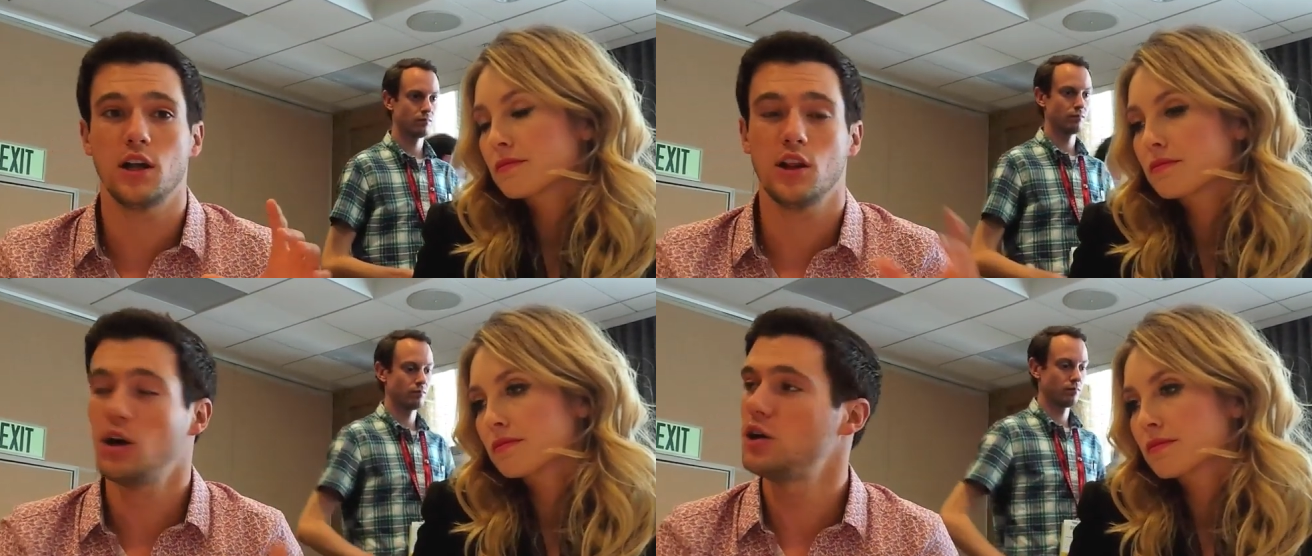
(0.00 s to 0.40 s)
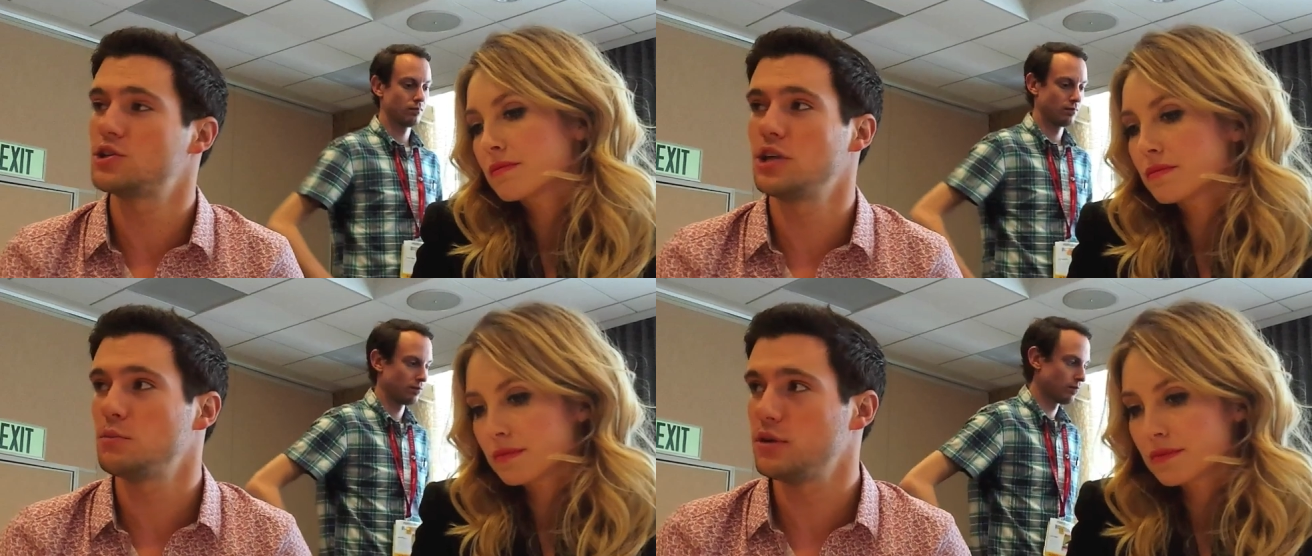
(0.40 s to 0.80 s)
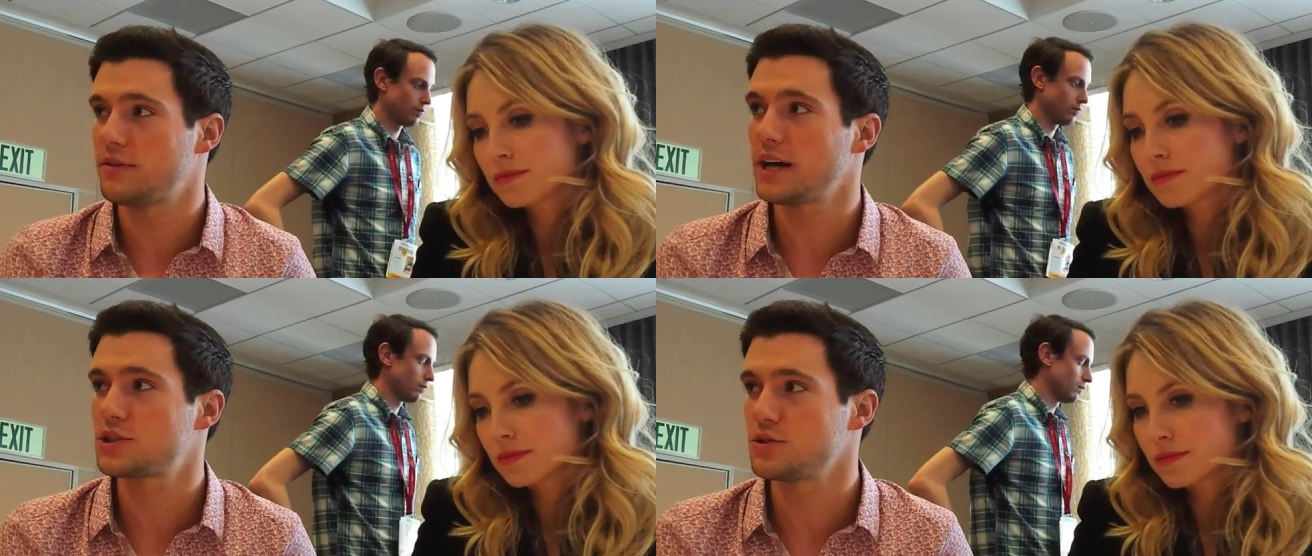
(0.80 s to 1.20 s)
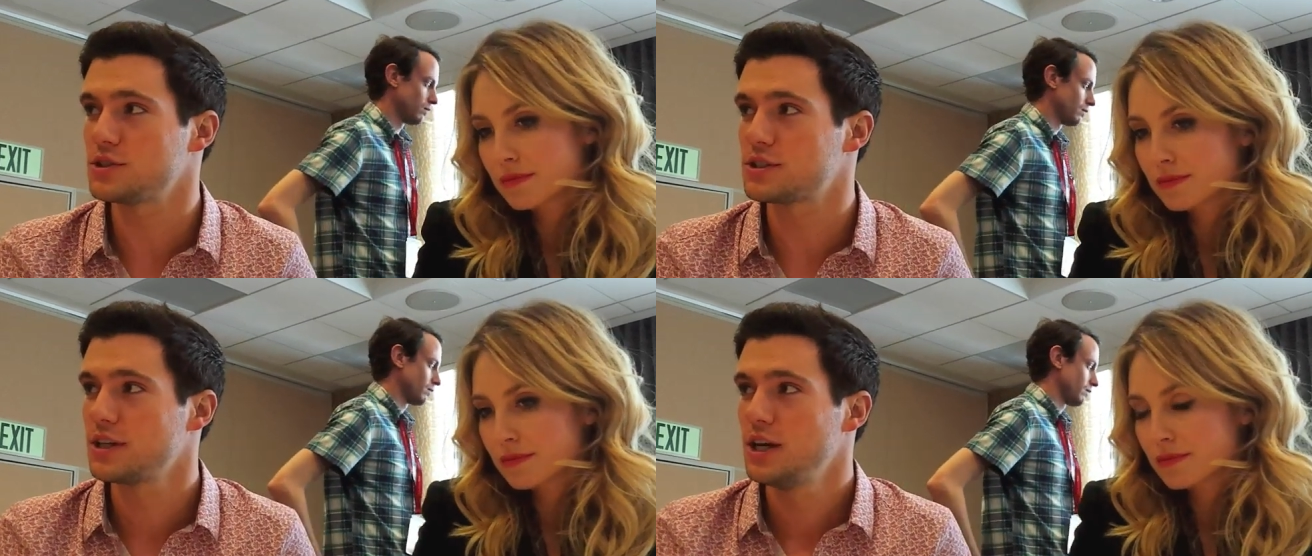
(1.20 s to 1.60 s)
Speaker 1: a large number of extras,
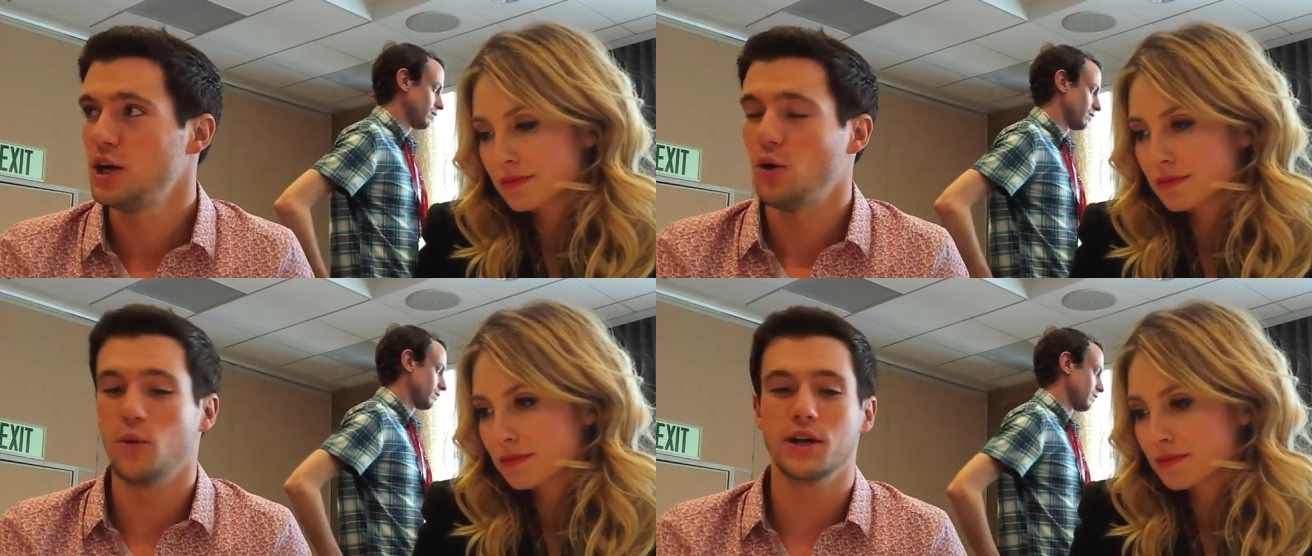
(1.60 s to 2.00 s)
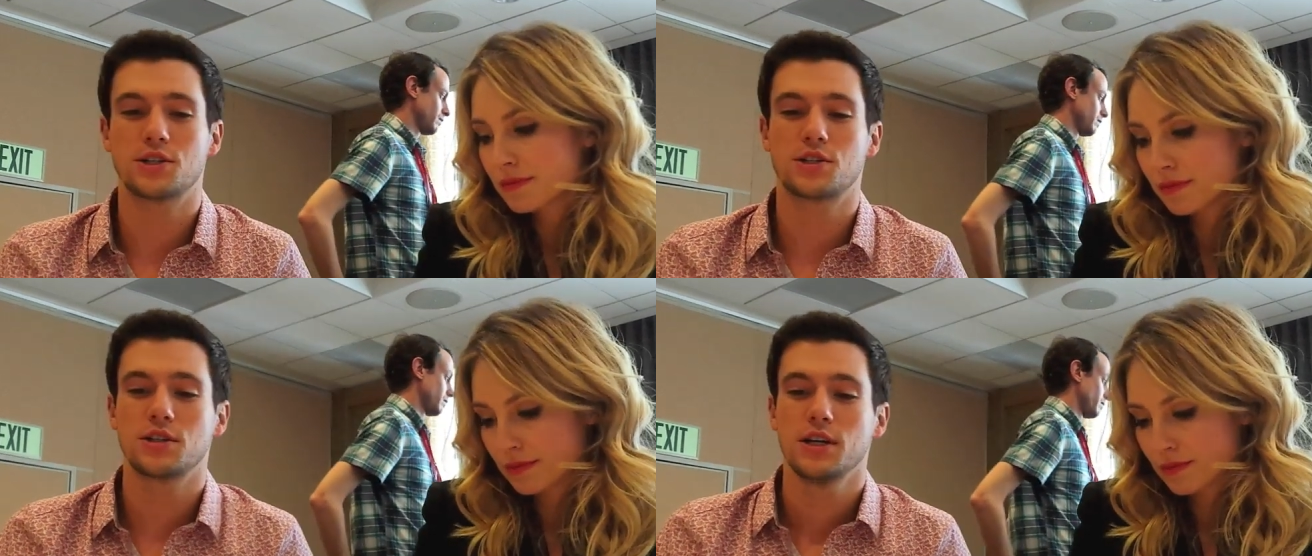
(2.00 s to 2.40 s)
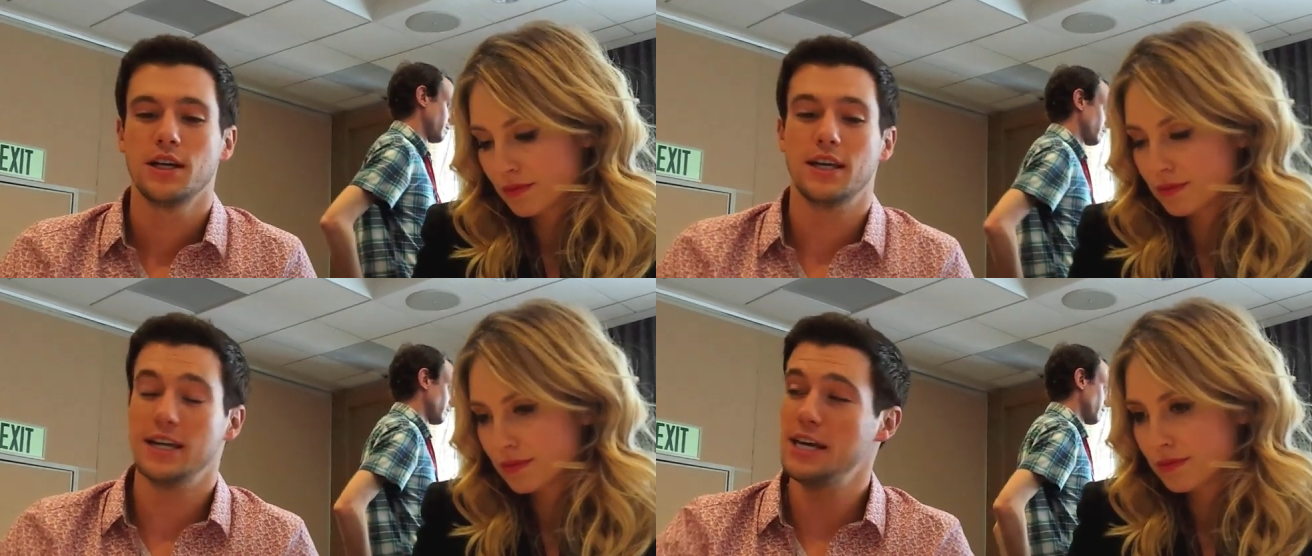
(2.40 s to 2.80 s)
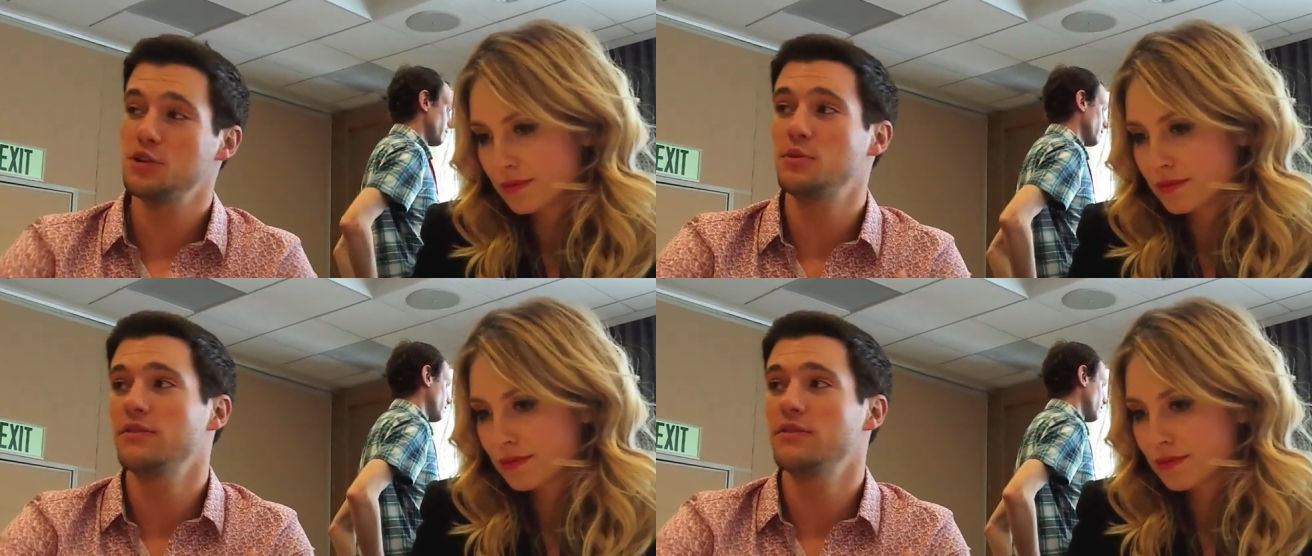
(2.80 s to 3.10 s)
which can